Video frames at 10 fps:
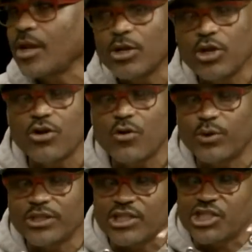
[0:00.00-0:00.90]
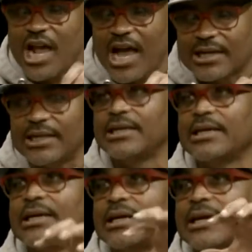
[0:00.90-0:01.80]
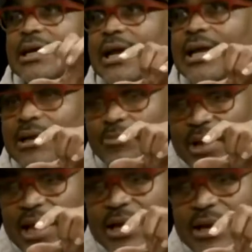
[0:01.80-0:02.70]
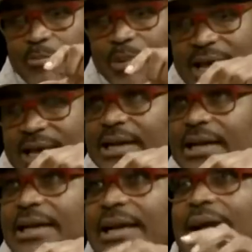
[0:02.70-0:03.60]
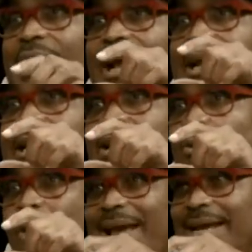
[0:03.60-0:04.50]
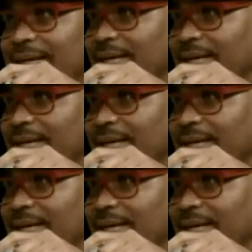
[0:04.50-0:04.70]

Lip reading: You know, with the chocolate and the pink and then the white.